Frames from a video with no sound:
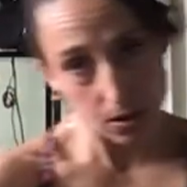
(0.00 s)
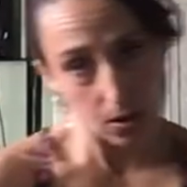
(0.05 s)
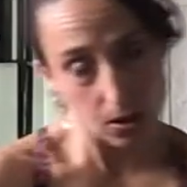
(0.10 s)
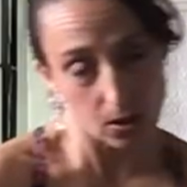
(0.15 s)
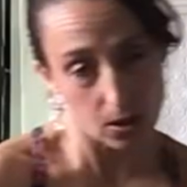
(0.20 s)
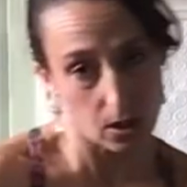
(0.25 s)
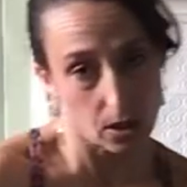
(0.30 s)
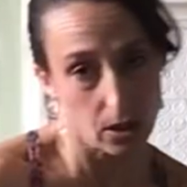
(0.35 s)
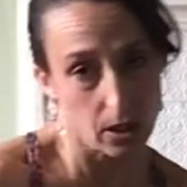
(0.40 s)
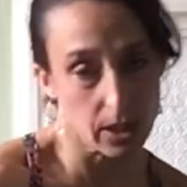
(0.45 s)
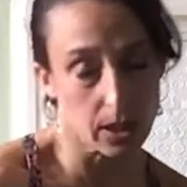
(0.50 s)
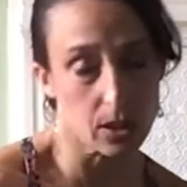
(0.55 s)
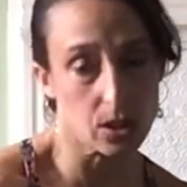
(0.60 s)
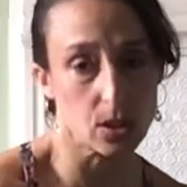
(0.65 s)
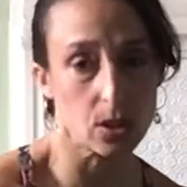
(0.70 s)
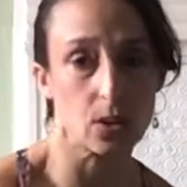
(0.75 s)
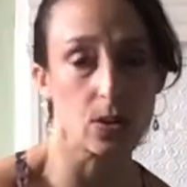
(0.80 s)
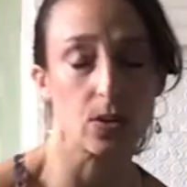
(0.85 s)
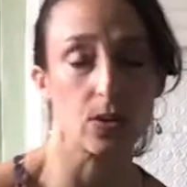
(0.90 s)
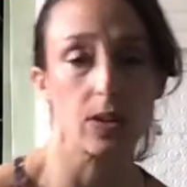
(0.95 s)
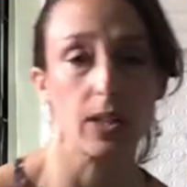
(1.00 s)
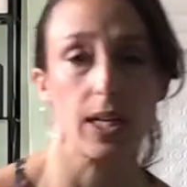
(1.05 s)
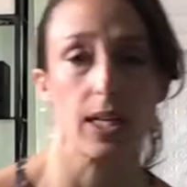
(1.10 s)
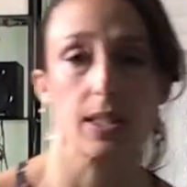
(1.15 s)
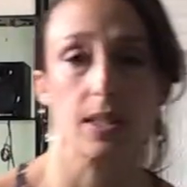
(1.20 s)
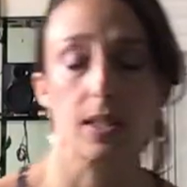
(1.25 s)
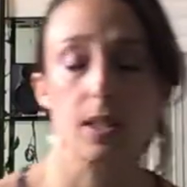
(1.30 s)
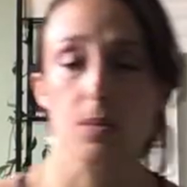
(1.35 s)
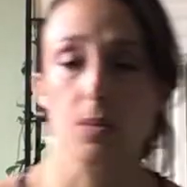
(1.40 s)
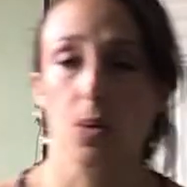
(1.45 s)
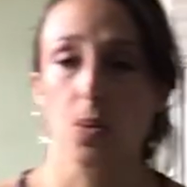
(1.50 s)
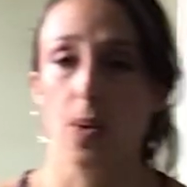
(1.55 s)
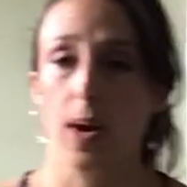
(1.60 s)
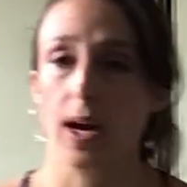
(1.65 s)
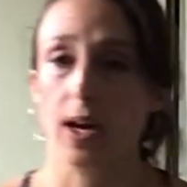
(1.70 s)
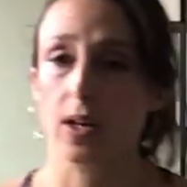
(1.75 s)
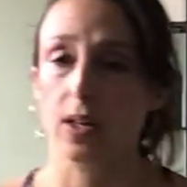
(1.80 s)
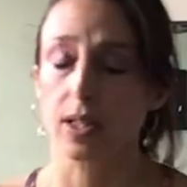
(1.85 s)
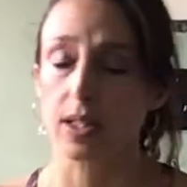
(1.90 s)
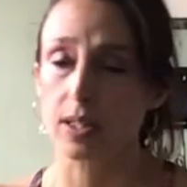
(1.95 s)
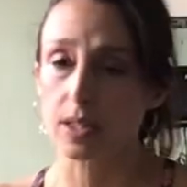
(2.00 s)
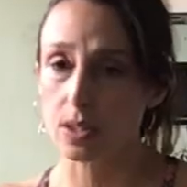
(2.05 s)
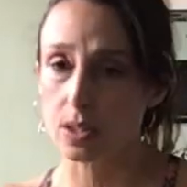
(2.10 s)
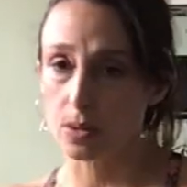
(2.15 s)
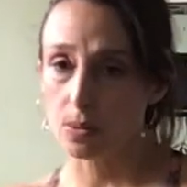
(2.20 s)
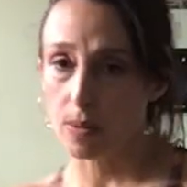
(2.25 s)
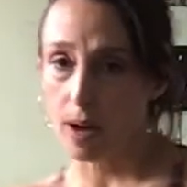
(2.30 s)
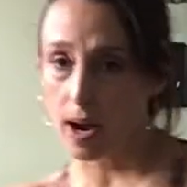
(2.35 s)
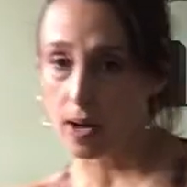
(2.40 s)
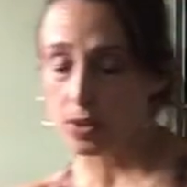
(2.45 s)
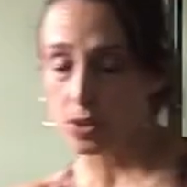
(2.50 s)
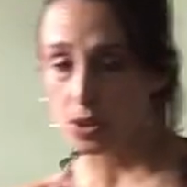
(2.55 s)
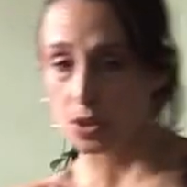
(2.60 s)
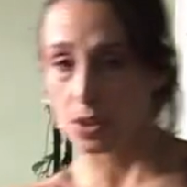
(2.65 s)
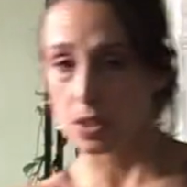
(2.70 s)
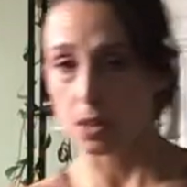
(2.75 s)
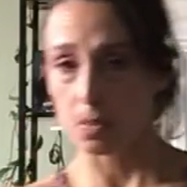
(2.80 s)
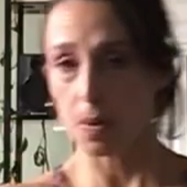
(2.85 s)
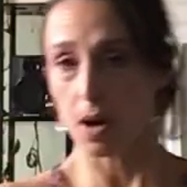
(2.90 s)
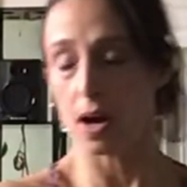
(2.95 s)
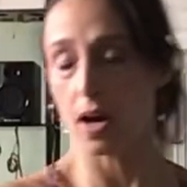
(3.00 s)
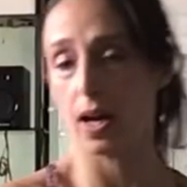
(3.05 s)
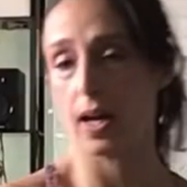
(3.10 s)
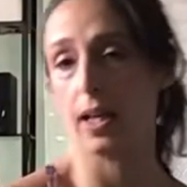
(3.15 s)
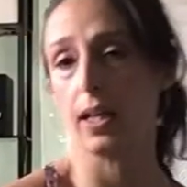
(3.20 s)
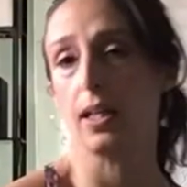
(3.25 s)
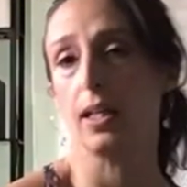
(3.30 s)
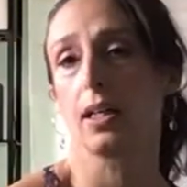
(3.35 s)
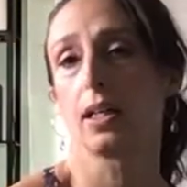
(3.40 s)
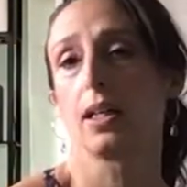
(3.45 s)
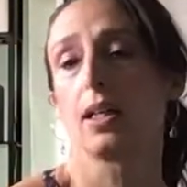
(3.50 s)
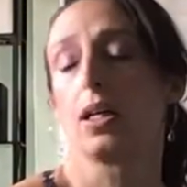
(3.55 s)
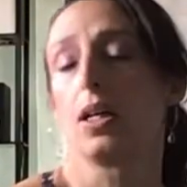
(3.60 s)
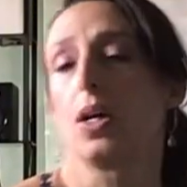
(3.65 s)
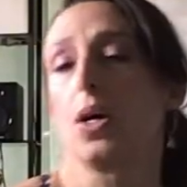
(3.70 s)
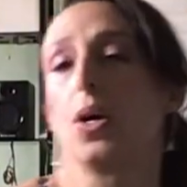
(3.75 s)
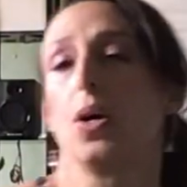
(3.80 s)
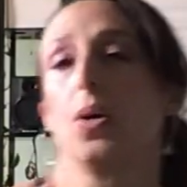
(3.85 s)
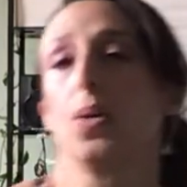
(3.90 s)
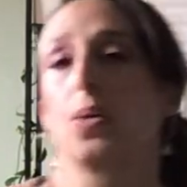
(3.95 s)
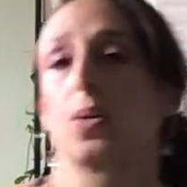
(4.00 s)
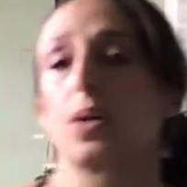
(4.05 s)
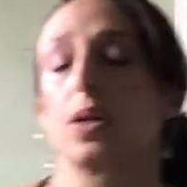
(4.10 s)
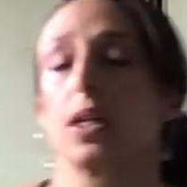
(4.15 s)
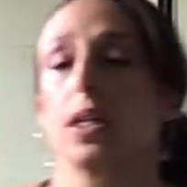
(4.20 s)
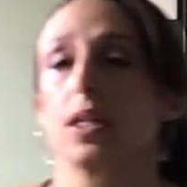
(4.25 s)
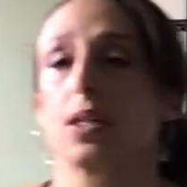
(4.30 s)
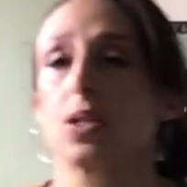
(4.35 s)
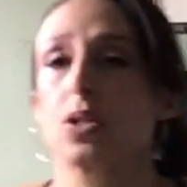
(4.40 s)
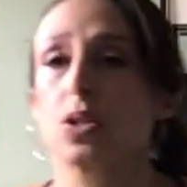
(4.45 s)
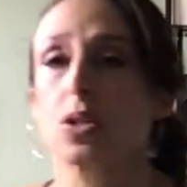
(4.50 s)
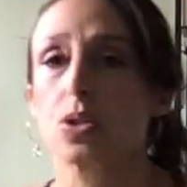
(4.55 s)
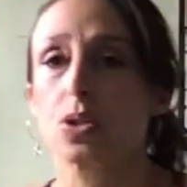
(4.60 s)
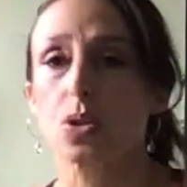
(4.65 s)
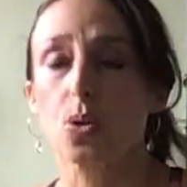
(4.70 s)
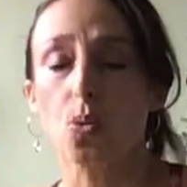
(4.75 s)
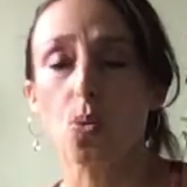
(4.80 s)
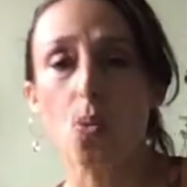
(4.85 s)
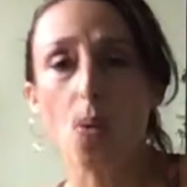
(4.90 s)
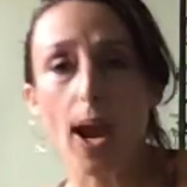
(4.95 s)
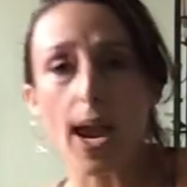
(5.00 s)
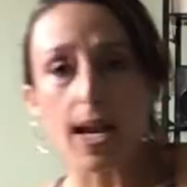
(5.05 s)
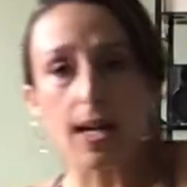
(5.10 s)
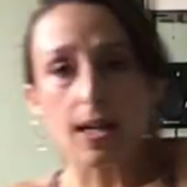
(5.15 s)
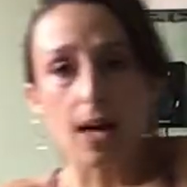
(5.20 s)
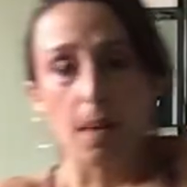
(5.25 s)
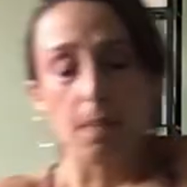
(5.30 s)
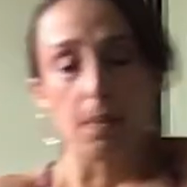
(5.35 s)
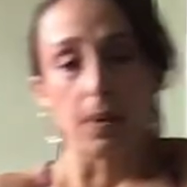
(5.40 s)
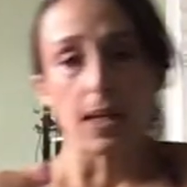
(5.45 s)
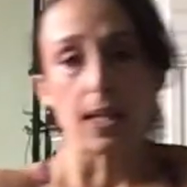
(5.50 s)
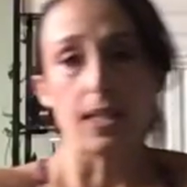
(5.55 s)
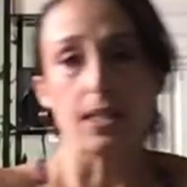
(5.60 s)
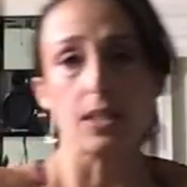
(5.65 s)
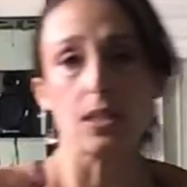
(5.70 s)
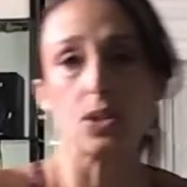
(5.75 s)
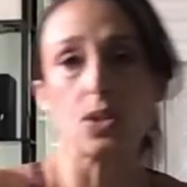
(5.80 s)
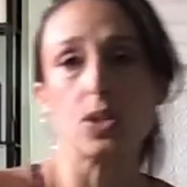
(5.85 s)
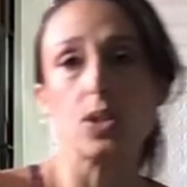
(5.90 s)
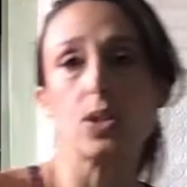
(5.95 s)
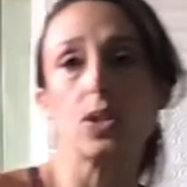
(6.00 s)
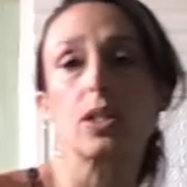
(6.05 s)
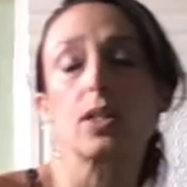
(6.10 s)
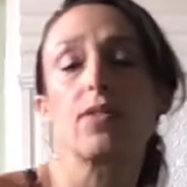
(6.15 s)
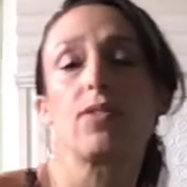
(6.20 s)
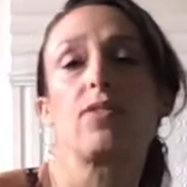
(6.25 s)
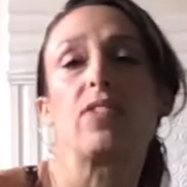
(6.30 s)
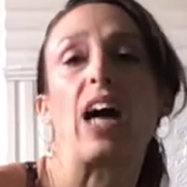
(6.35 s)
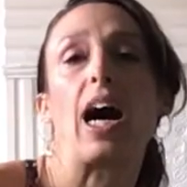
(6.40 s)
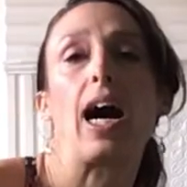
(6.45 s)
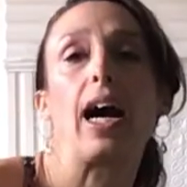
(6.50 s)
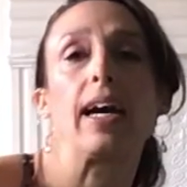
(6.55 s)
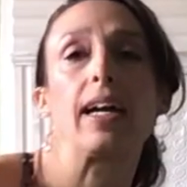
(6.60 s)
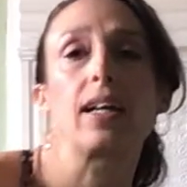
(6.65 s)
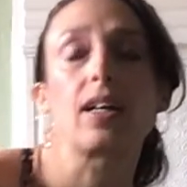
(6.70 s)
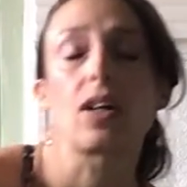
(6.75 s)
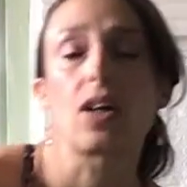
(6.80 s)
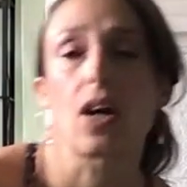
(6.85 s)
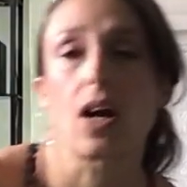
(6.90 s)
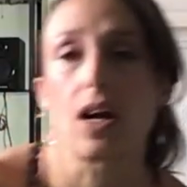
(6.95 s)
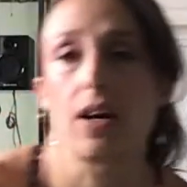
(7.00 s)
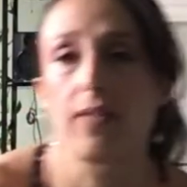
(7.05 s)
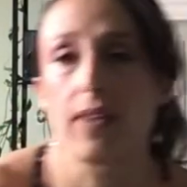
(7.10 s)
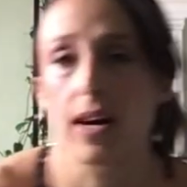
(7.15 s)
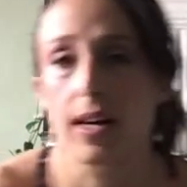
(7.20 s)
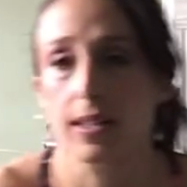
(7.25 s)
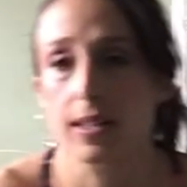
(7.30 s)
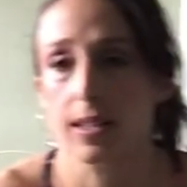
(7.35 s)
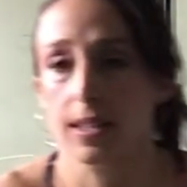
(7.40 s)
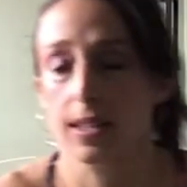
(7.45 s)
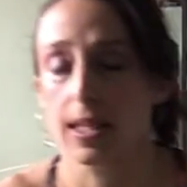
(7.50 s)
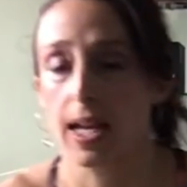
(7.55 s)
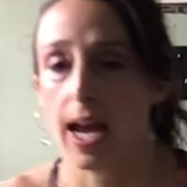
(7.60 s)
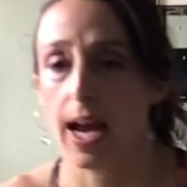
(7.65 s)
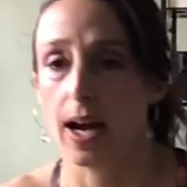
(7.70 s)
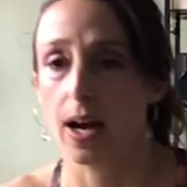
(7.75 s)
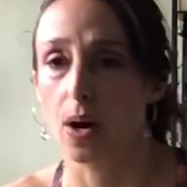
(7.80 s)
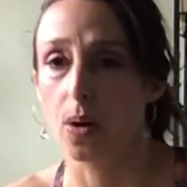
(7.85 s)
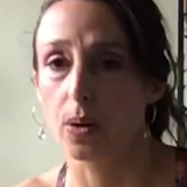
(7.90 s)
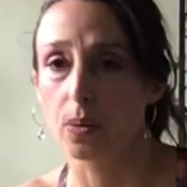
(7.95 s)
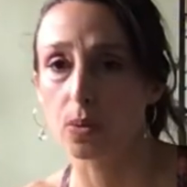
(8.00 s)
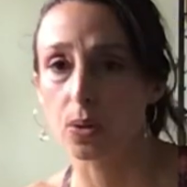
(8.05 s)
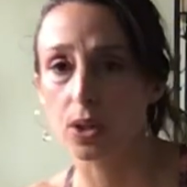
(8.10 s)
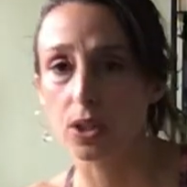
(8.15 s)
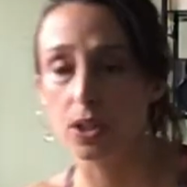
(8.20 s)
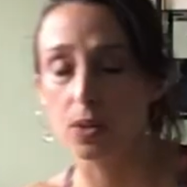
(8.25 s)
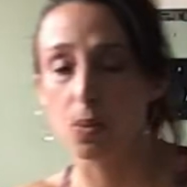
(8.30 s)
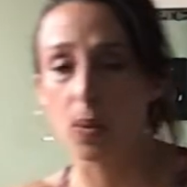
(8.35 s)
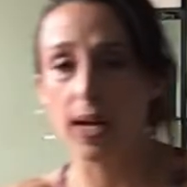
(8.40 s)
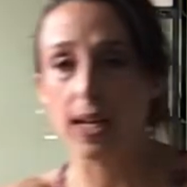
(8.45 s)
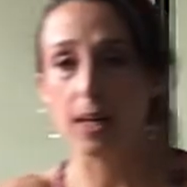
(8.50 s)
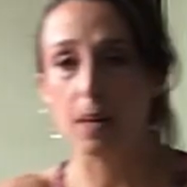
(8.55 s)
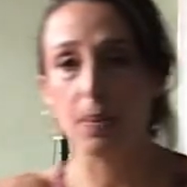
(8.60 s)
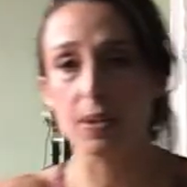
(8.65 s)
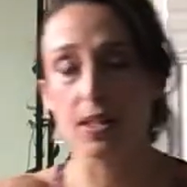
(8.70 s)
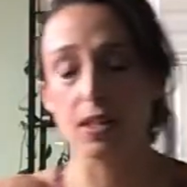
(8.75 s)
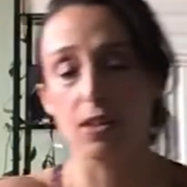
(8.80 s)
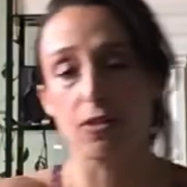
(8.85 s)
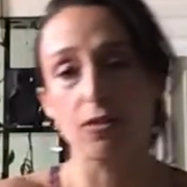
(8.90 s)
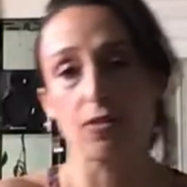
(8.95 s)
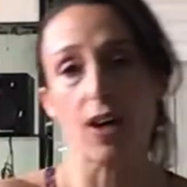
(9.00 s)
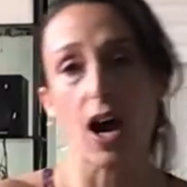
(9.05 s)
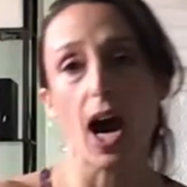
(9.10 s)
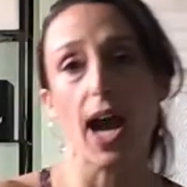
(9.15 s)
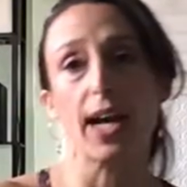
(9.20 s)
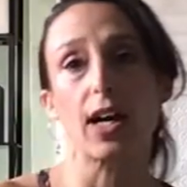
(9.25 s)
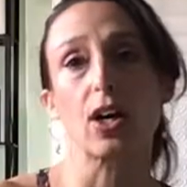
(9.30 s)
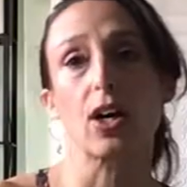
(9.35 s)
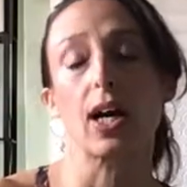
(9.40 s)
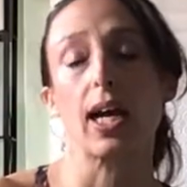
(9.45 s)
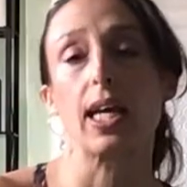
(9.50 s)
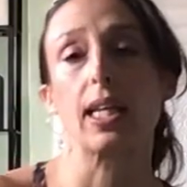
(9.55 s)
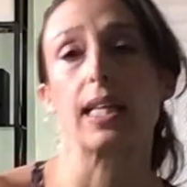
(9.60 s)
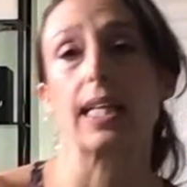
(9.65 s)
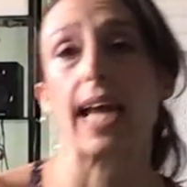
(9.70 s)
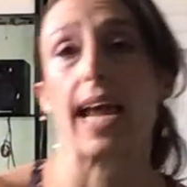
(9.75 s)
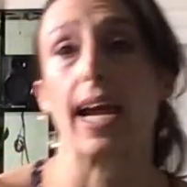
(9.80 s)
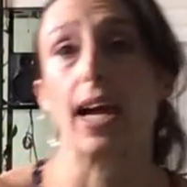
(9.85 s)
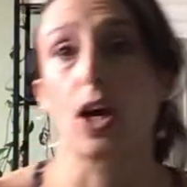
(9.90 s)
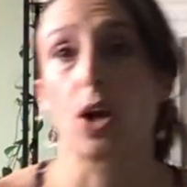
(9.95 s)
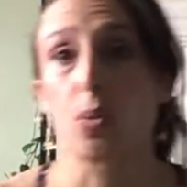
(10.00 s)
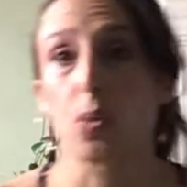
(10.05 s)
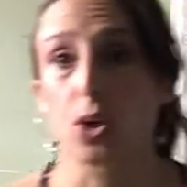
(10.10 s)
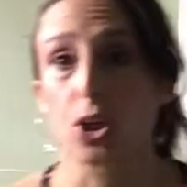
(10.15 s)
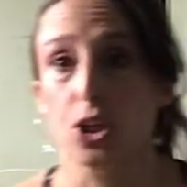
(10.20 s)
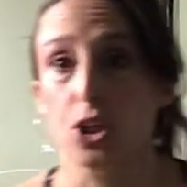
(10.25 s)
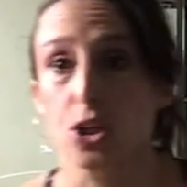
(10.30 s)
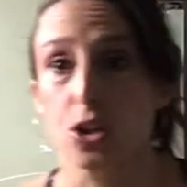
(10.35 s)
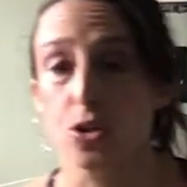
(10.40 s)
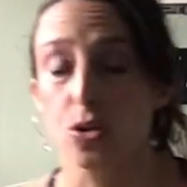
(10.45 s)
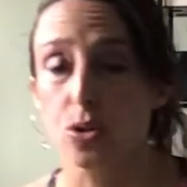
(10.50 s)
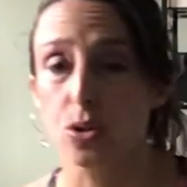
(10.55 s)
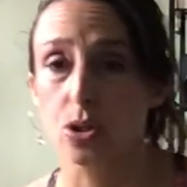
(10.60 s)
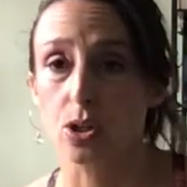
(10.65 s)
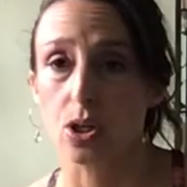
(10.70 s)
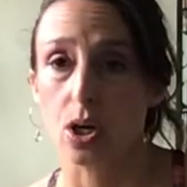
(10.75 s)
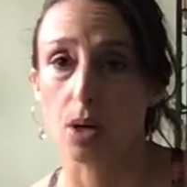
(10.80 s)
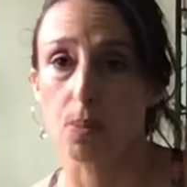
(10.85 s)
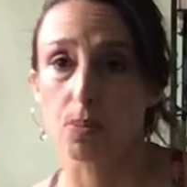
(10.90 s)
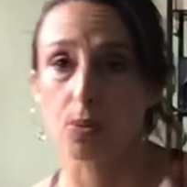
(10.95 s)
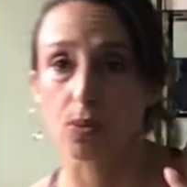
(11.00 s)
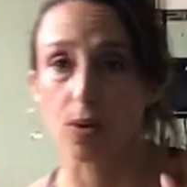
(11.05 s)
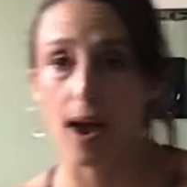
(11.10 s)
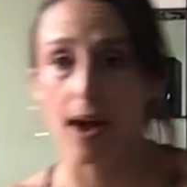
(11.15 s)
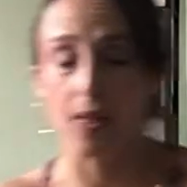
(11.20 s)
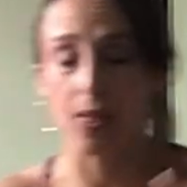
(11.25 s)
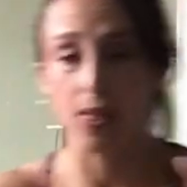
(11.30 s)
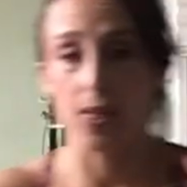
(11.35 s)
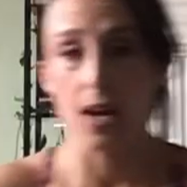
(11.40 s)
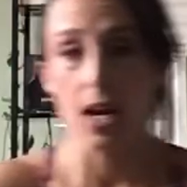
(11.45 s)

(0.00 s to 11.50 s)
starting to create some awareness around your spine. We're gonna start to wake up into the fire of us now, and we're gonna wake up into the fire in the air, and we're gonna use our breath